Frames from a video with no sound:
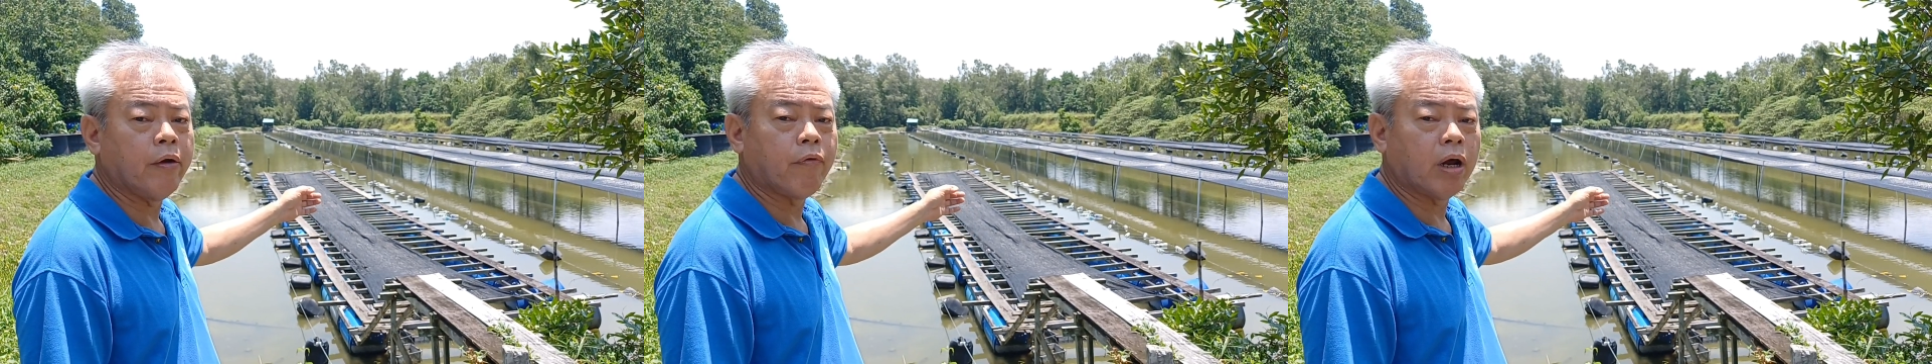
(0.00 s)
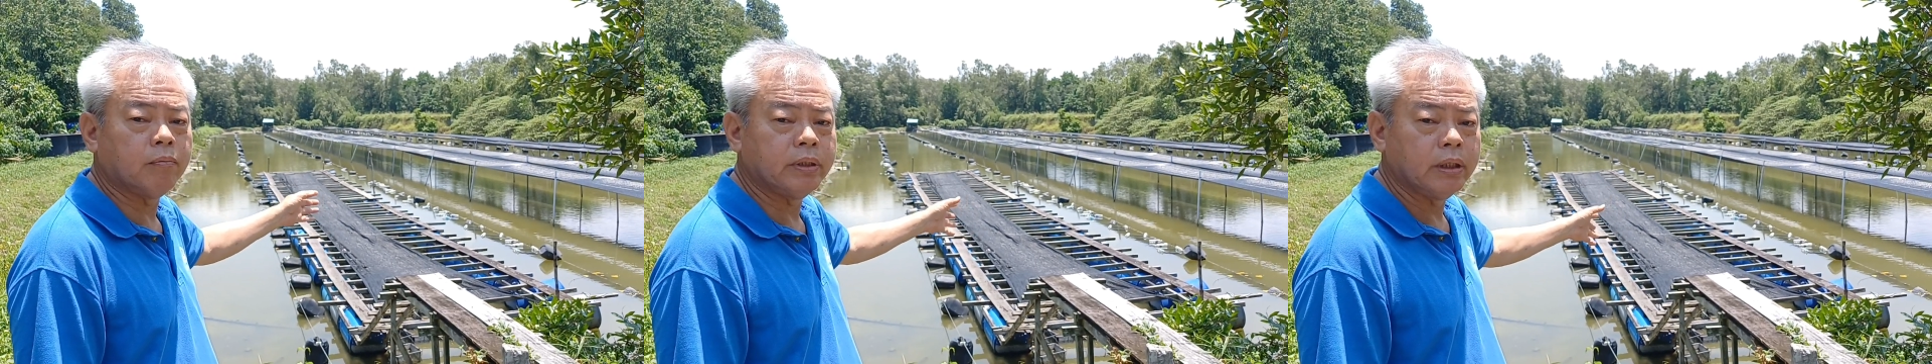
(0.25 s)

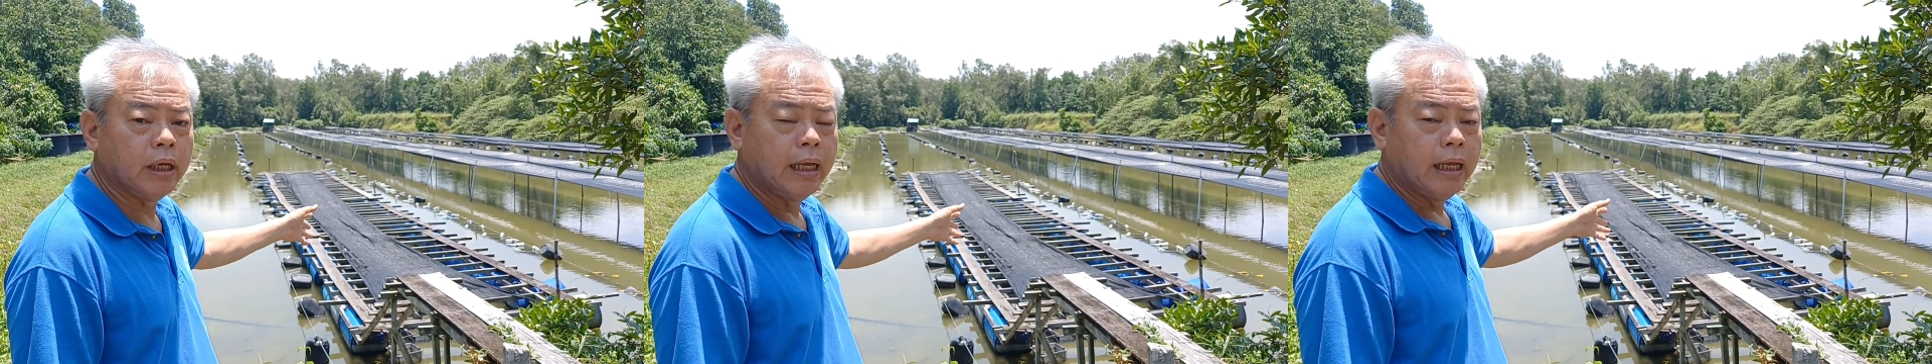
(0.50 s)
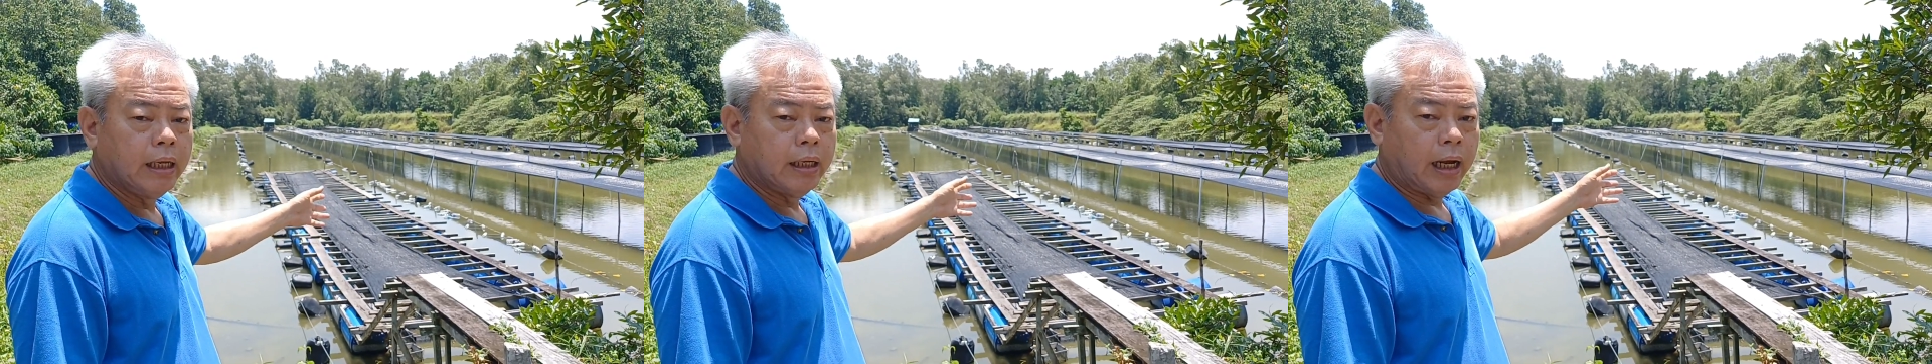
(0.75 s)
environment
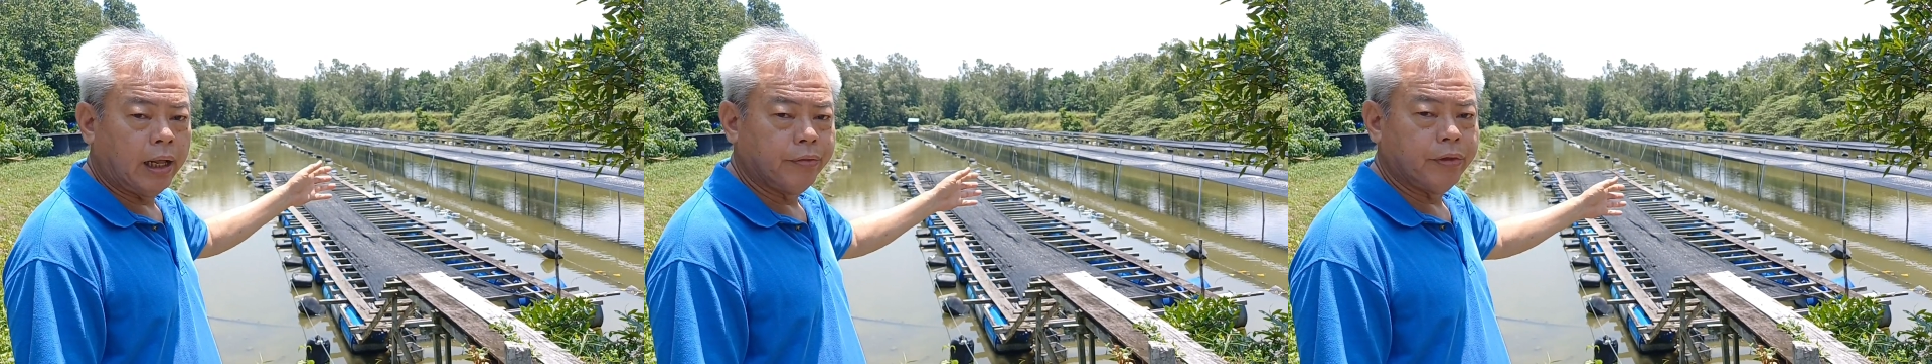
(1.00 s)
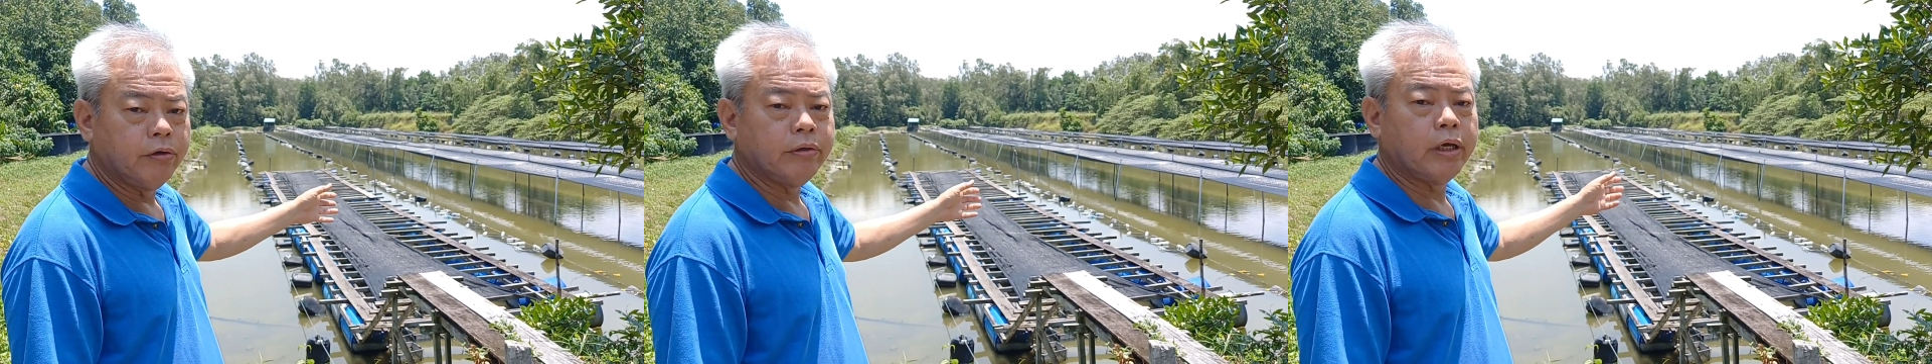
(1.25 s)

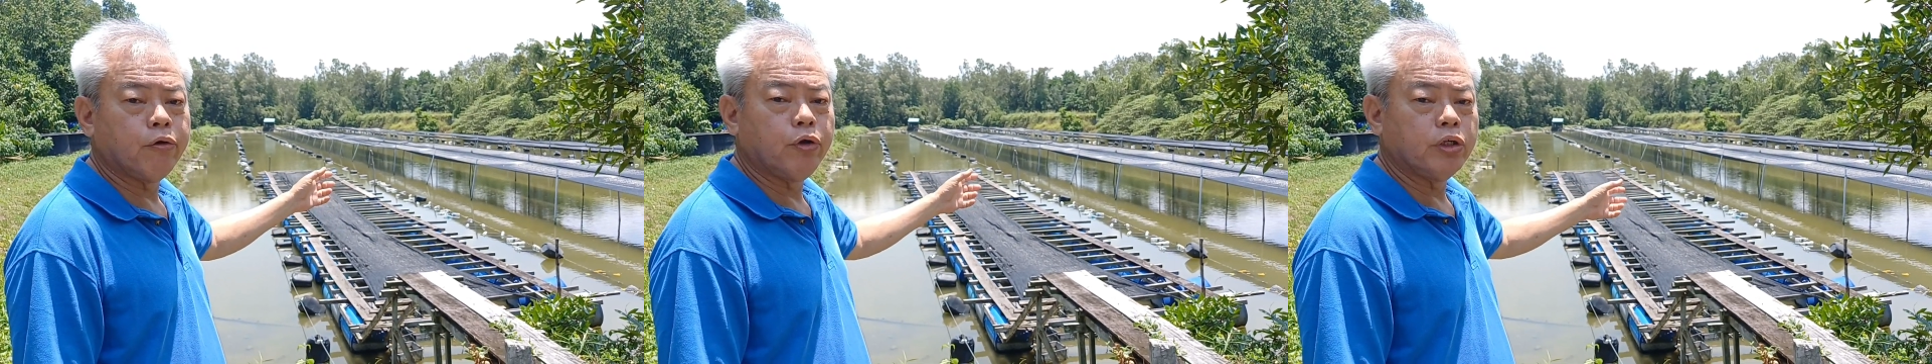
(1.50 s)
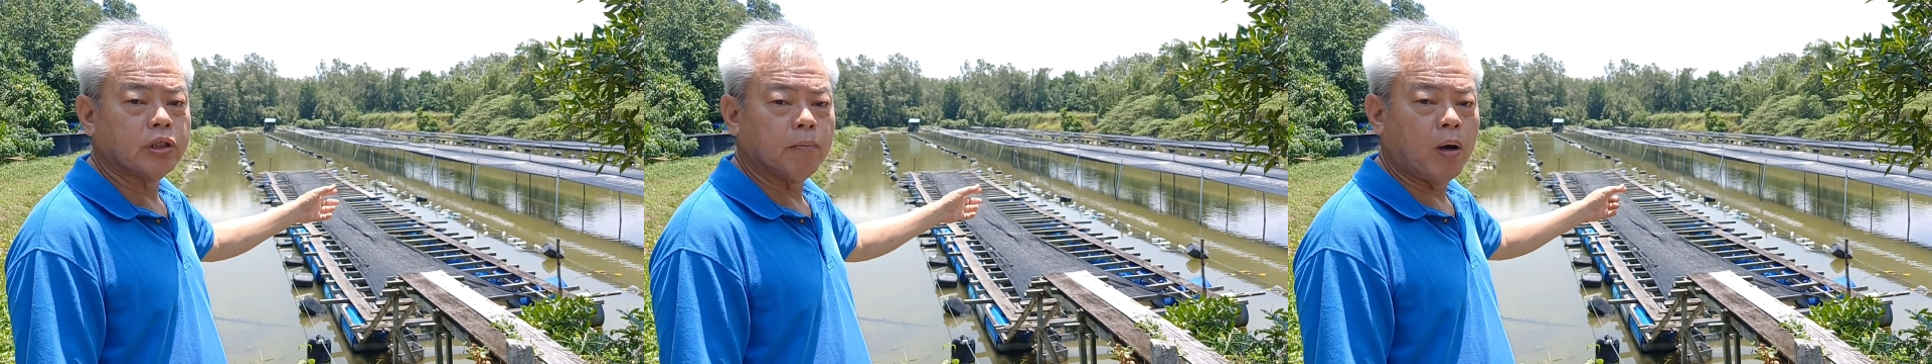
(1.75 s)
until they
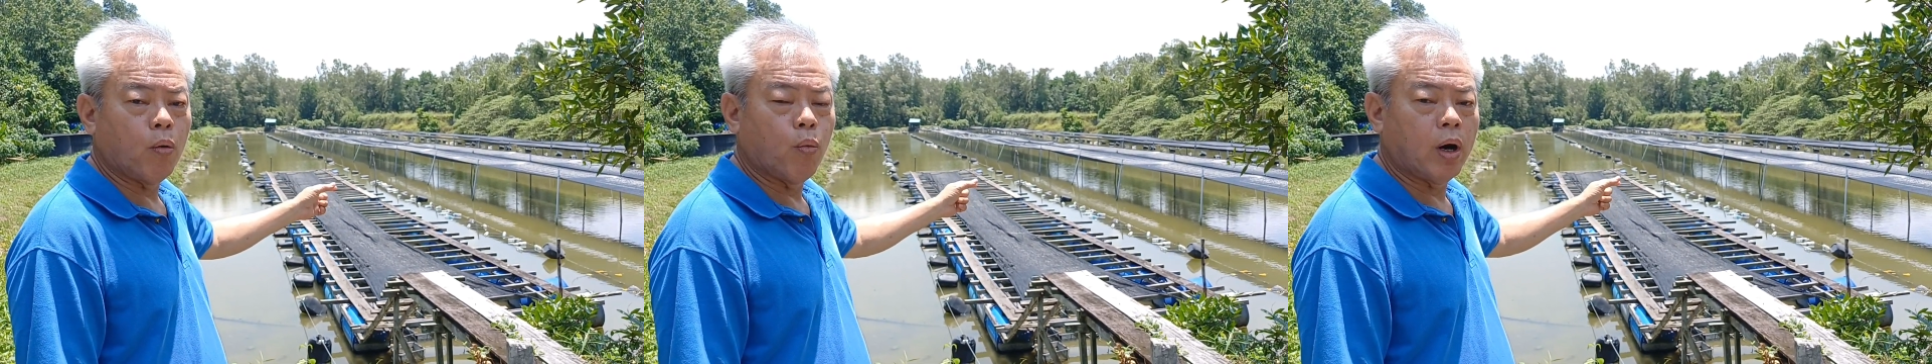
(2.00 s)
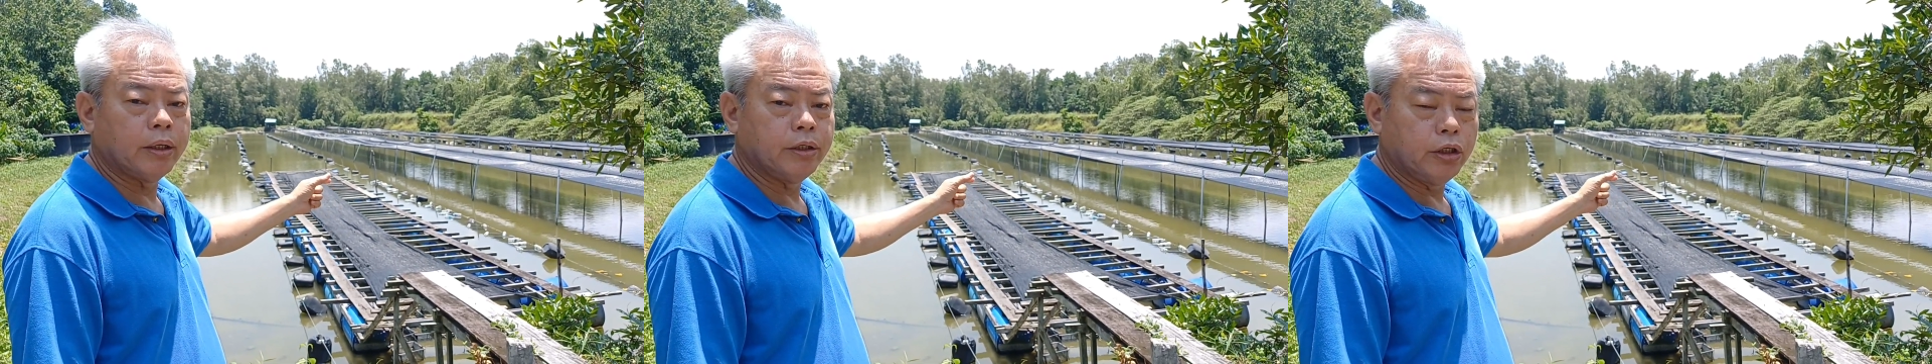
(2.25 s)
reach about 1